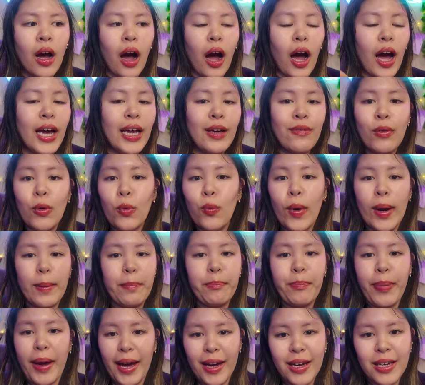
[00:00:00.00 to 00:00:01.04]
I even
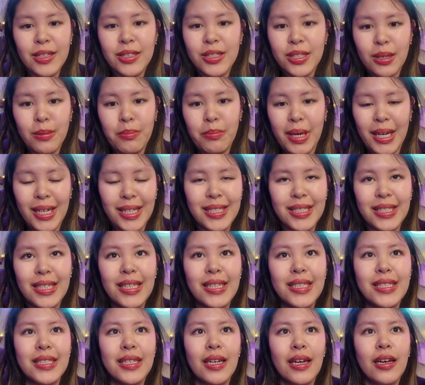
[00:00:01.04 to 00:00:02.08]
went back into
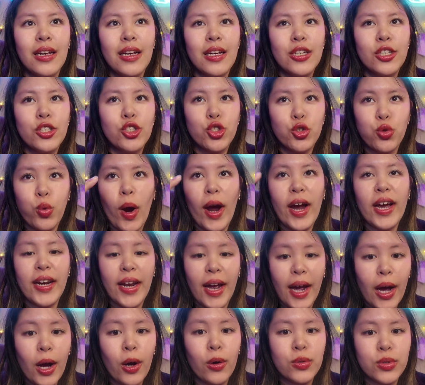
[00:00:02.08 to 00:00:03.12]
Macy's, tried
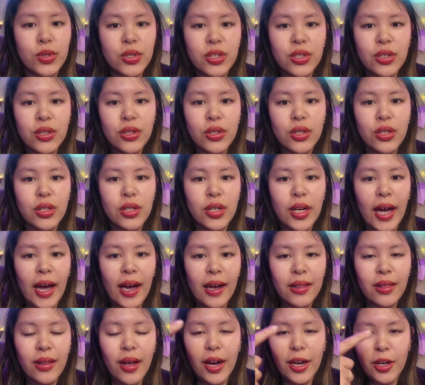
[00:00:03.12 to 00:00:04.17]
out the
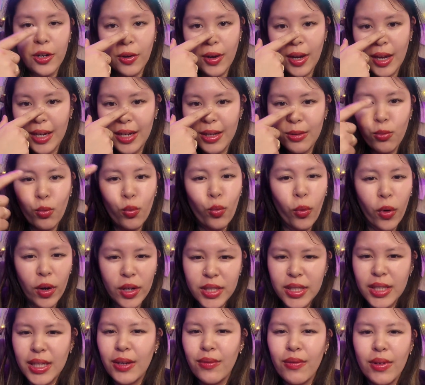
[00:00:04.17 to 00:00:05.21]
headliner, and it
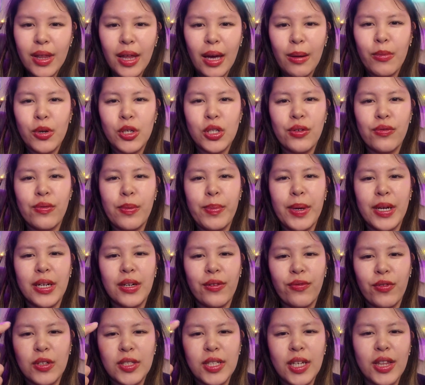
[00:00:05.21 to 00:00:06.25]
wasn't even that much of a big
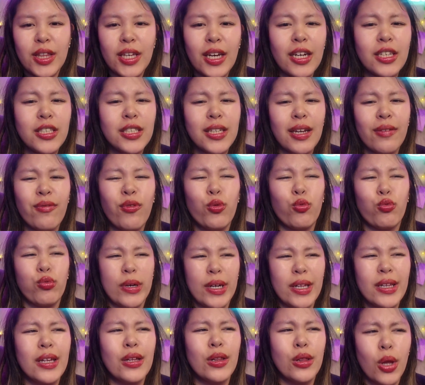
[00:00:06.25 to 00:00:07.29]
difference. I think I just have a
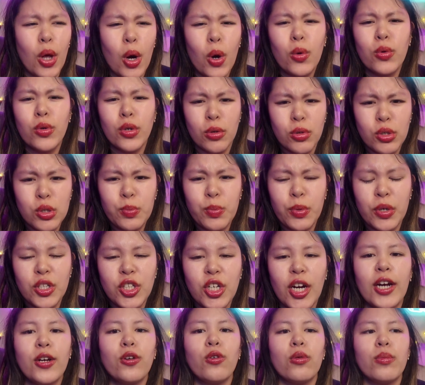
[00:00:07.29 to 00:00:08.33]
really low nose bridge.
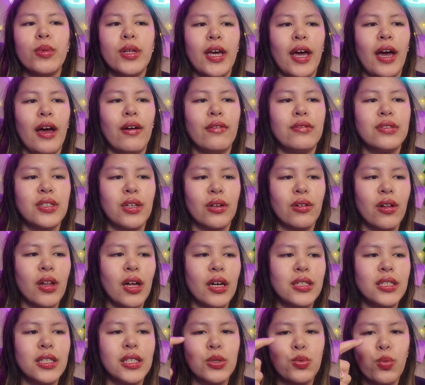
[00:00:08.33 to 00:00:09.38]
I normally have
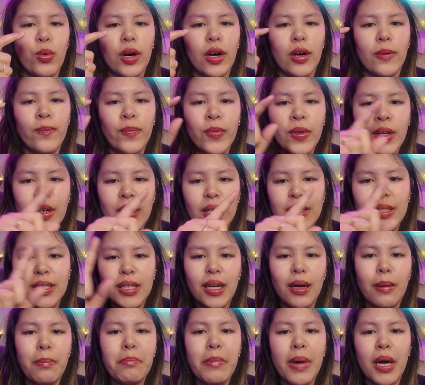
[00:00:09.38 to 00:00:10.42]
sunglasses where it's
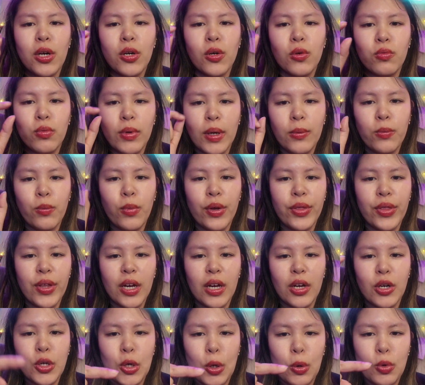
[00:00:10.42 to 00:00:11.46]
like a metal rim with
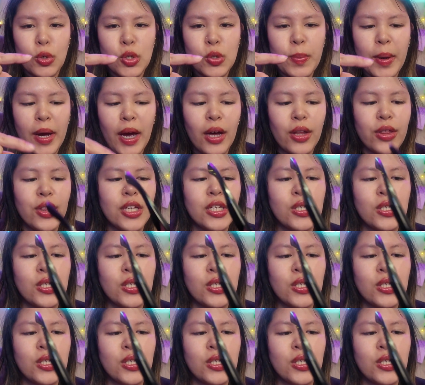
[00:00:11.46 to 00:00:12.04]
like a nose pad.